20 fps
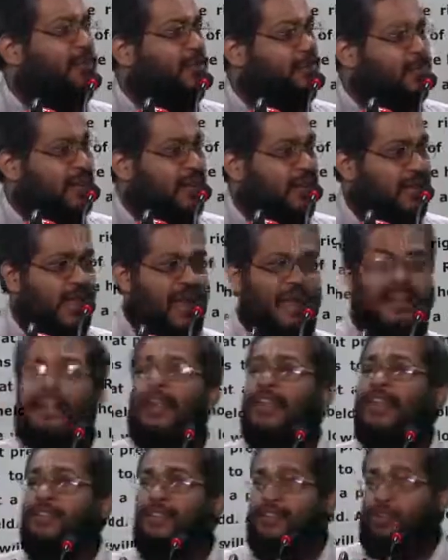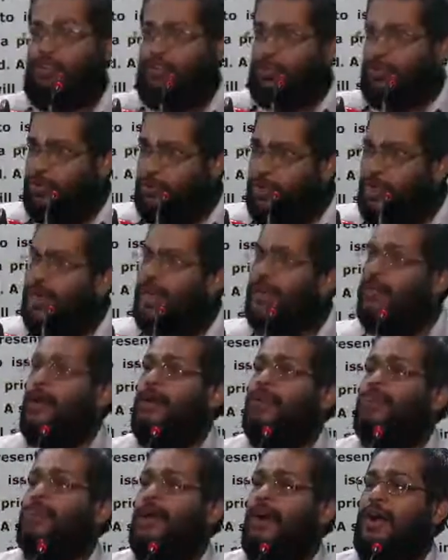more than that. The 2 only
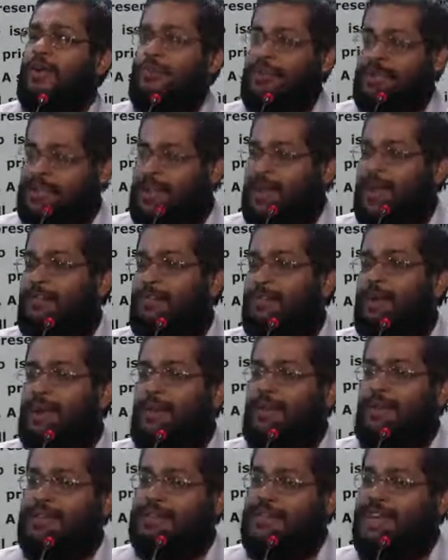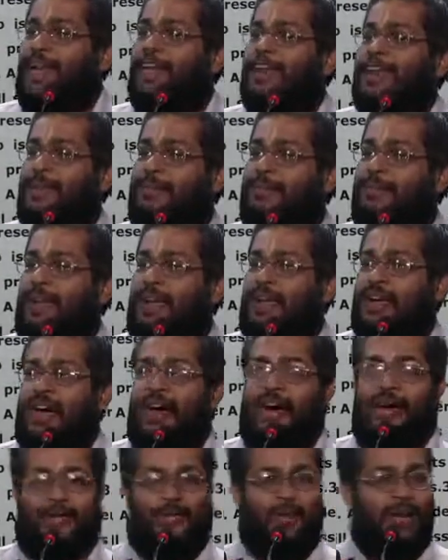1 problem. Second problem is a
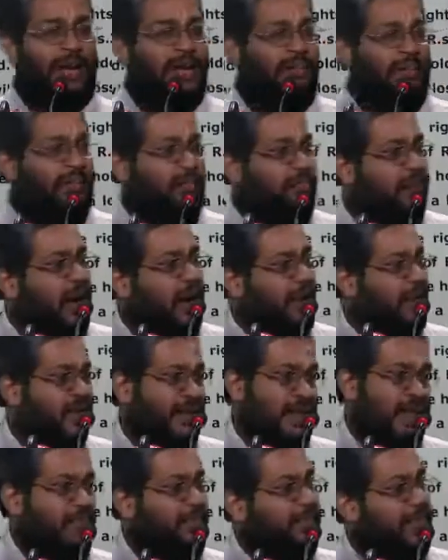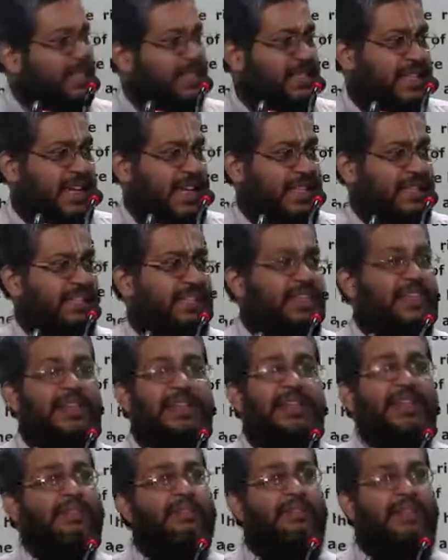replica, only with what? Number change.
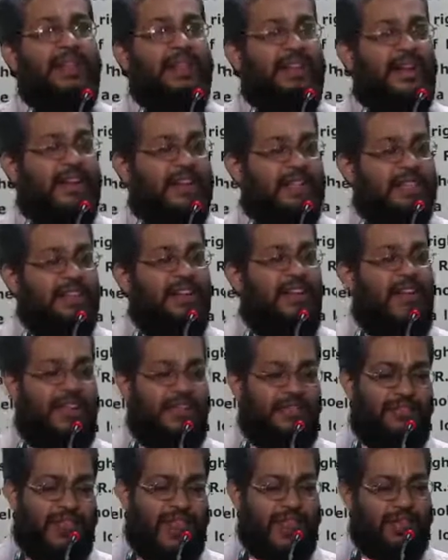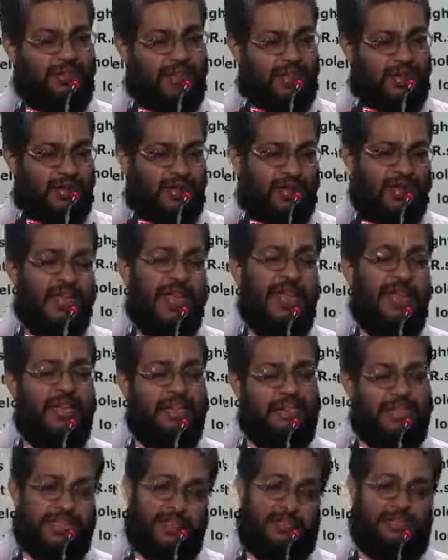But that is not a way to learn
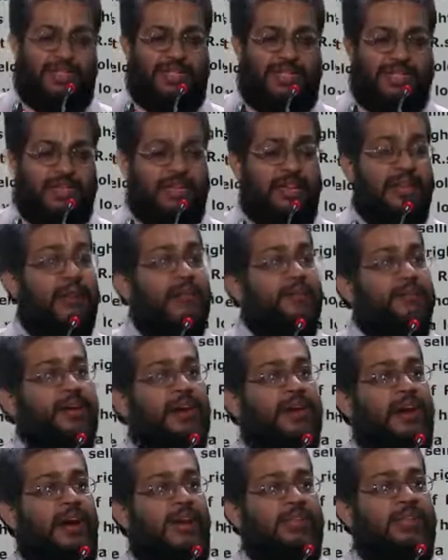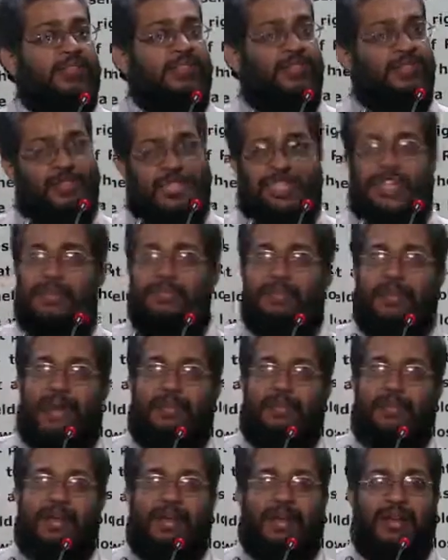the subject. Because question
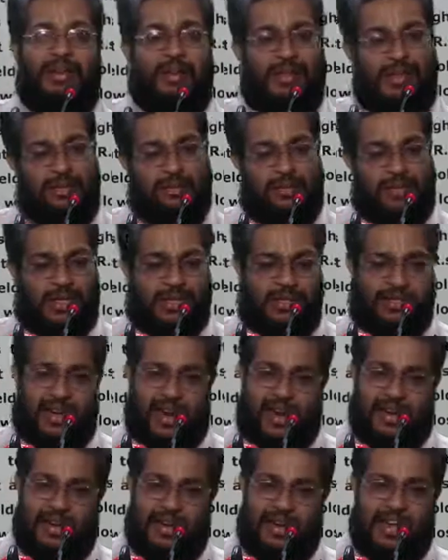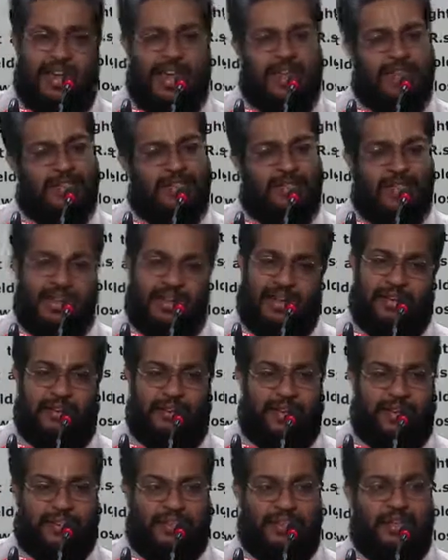paper, now the standard is
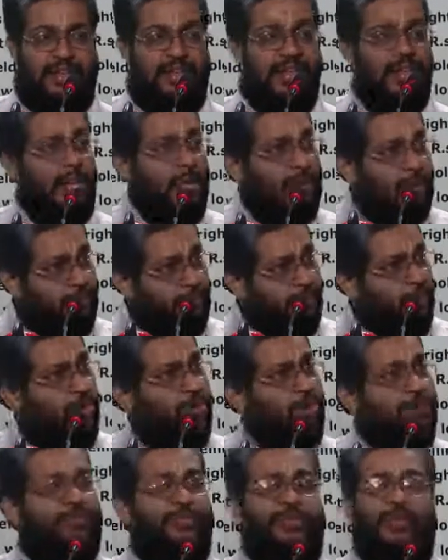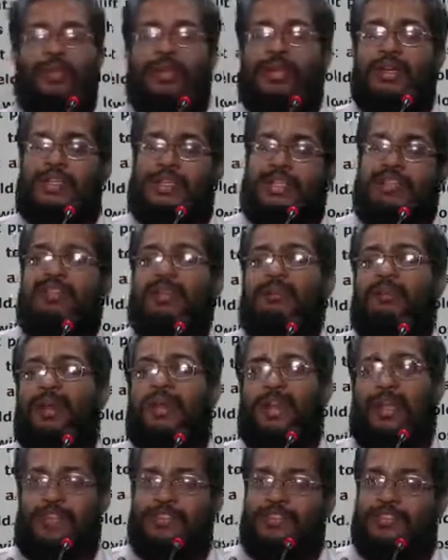increasing. More focus given by
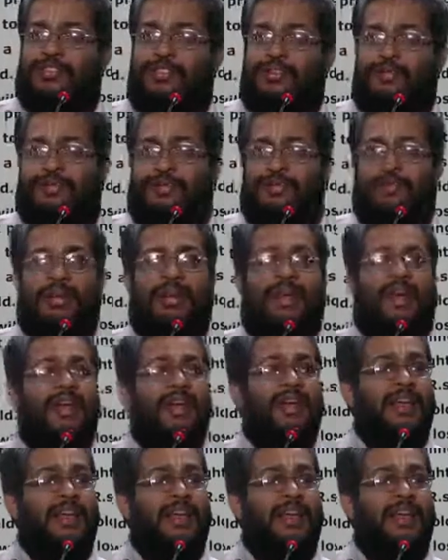the institute